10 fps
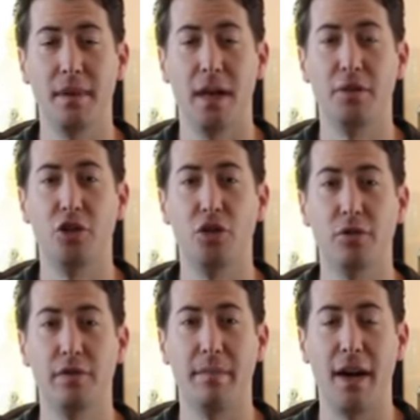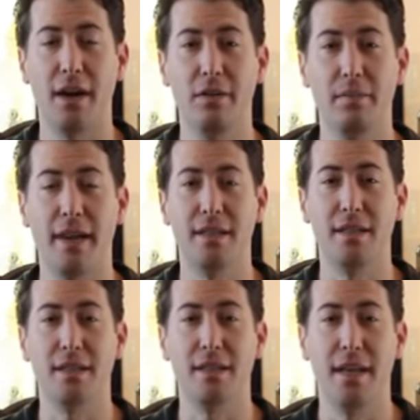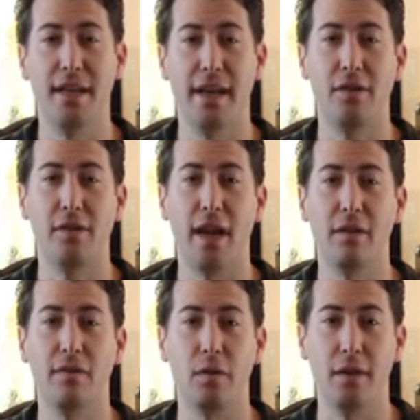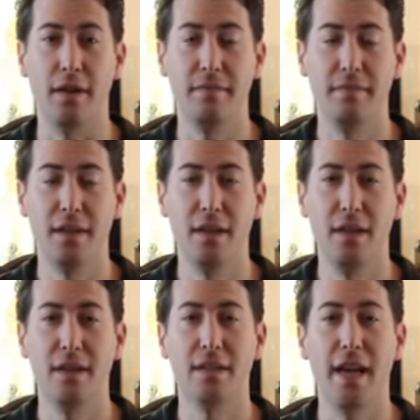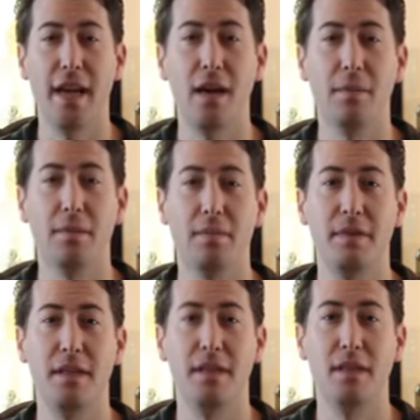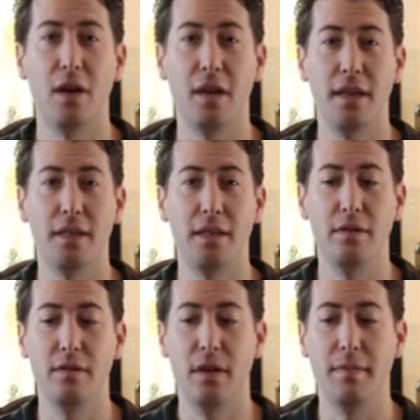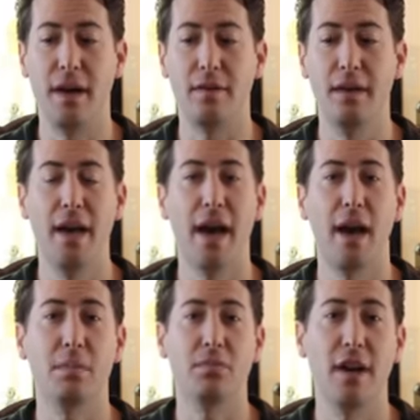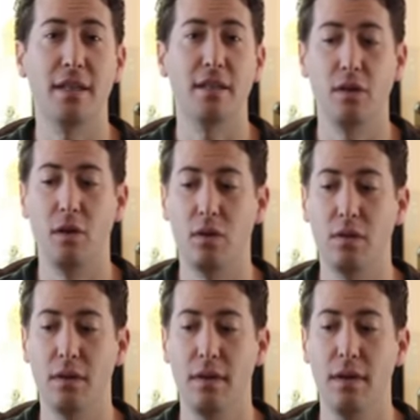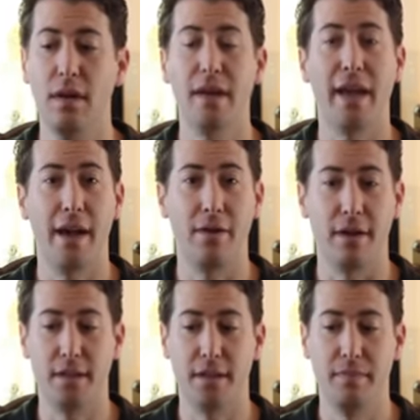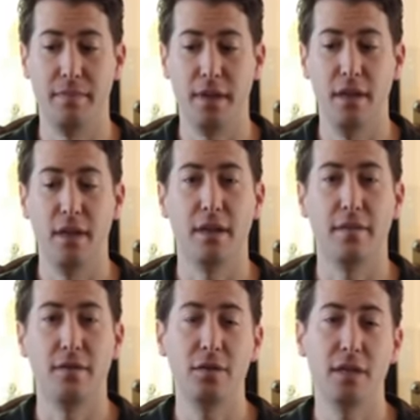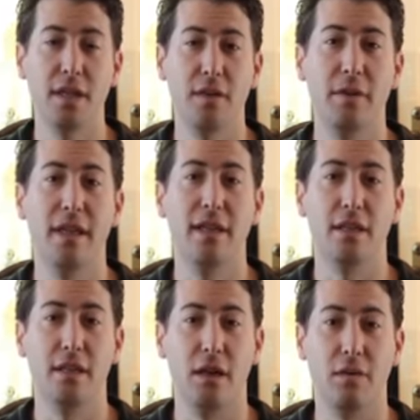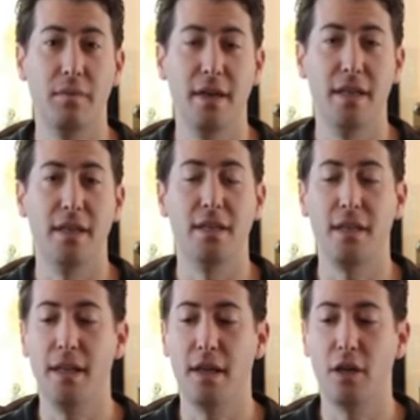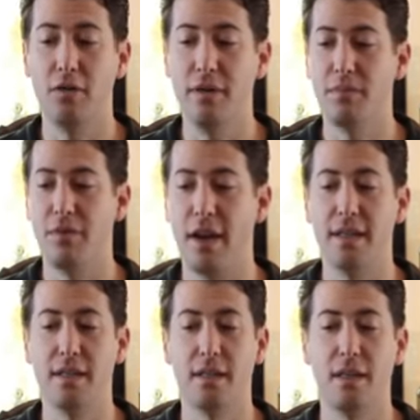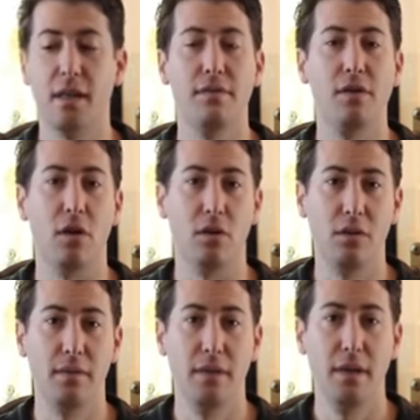I'm a jewelry buyer based in San Diego, California. Today I'm going to be talking to you about how to price gold carats. The first thing we need to know is the current price of gold